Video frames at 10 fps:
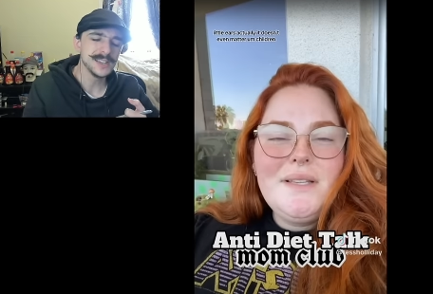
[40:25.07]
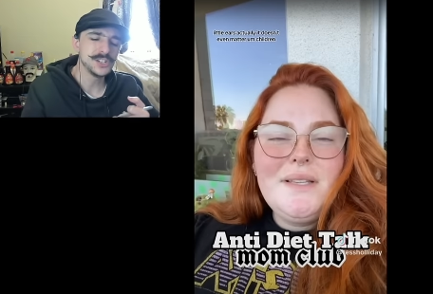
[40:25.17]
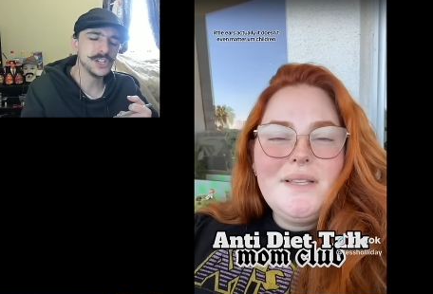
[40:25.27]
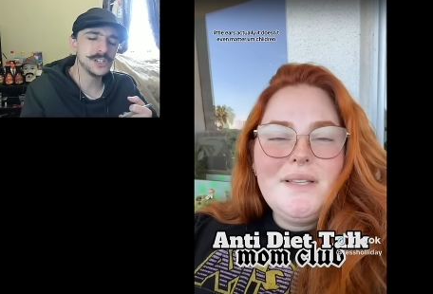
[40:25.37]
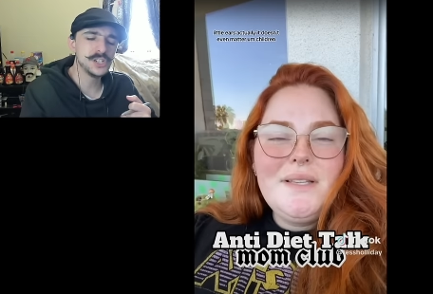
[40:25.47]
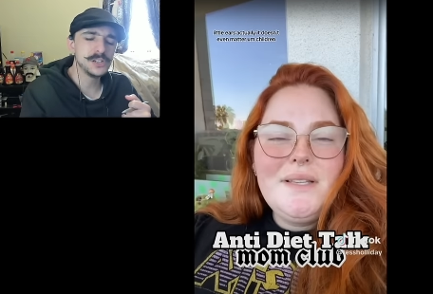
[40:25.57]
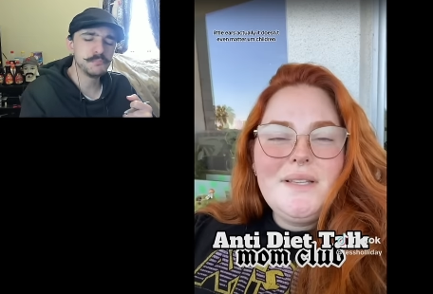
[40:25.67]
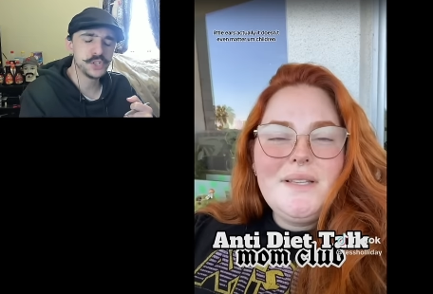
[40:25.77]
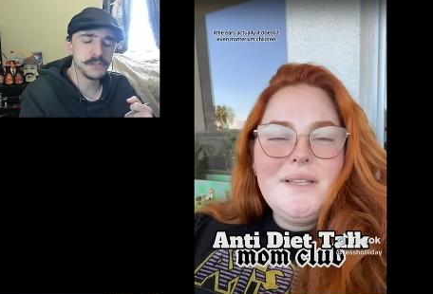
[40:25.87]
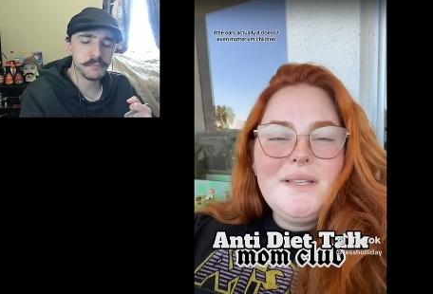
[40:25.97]
Speaker 1: She she
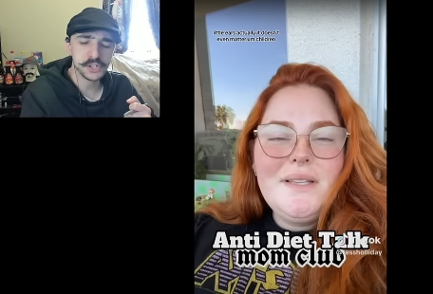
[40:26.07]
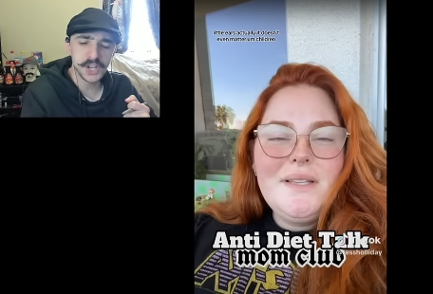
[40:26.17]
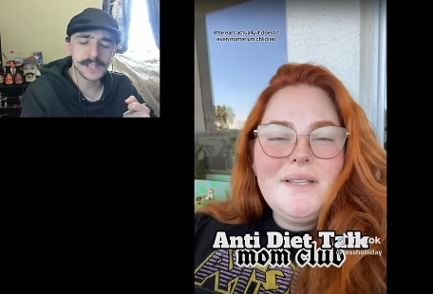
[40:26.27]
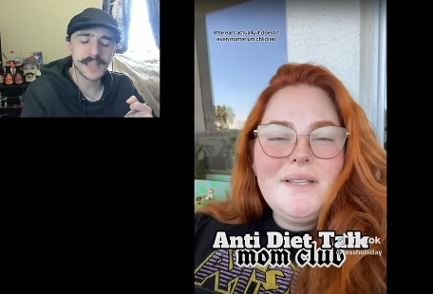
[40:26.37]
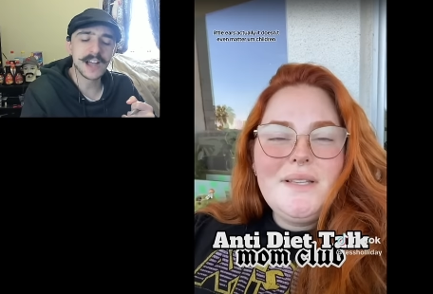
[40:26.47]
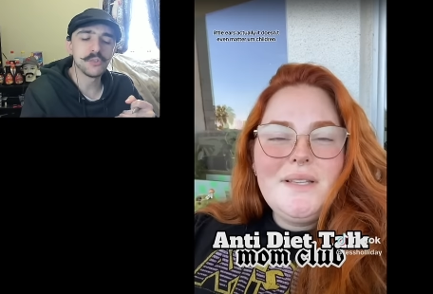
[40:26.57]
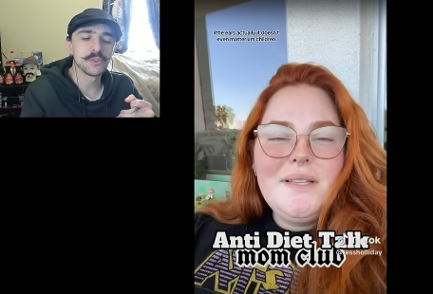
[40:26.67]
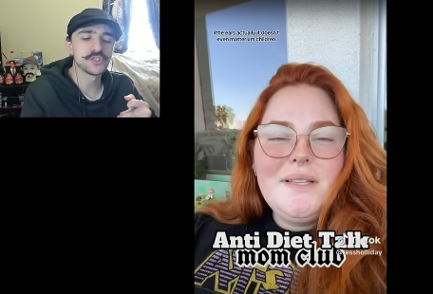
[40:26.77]
she projects outward